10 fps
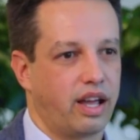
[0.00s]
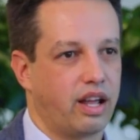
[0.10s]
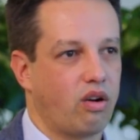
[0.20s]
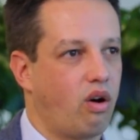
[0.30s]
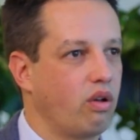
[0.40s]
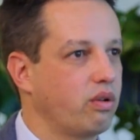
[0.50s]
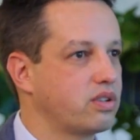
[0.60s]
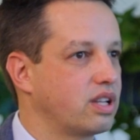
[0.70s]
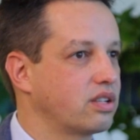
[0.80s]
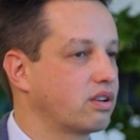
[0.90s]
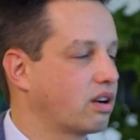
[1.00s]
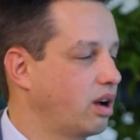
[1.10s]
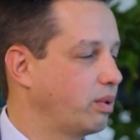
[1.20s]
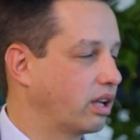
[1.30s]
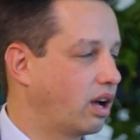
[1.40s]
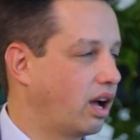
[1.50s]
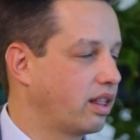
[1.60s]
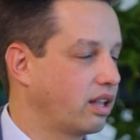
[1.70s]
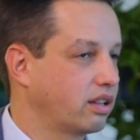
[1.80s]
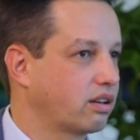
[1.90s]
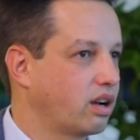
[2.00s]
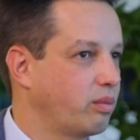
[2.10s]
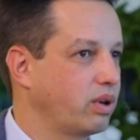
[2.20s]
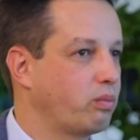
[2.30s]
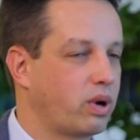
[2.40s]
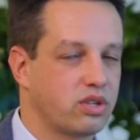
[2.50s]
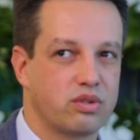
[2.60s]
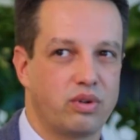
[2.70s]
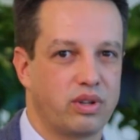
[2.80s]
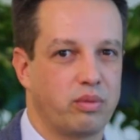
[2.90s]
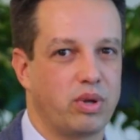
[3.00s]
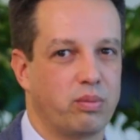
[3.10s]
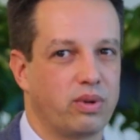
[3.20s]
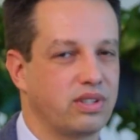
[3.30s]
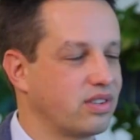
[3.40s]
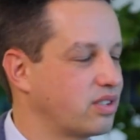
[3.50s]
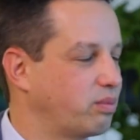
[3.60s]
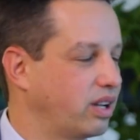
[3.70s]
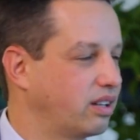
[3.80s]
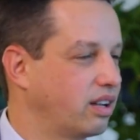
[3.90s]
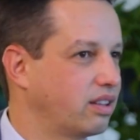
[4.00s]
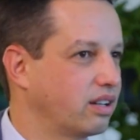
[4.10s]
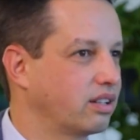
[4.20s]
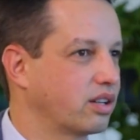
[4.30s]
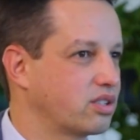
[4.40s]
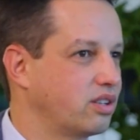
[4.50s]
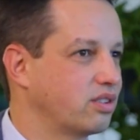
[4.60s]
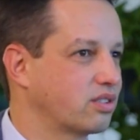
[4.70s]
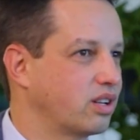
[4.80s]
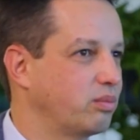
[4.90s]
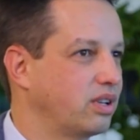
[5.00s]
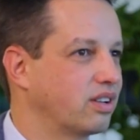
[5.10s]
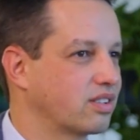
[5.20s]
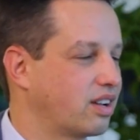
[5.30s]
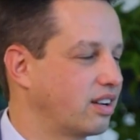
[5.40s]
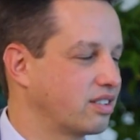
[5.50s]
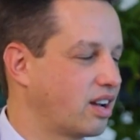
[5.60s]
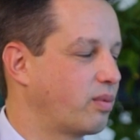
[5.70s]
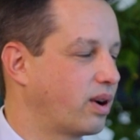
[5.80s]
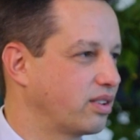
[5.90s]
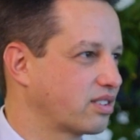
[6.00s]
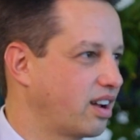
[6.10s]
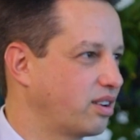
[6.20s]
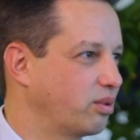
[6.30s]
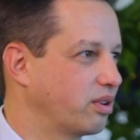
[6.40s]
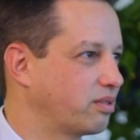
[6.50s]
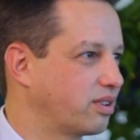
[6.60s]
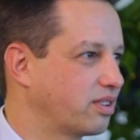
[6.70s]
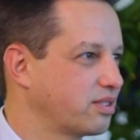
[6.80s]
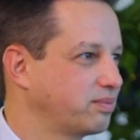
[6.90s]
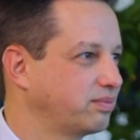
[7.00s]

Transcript: And all those things are coming. I think they're coming much sooner than people anticipate. I think next year is going to be an exciting time around this category for us.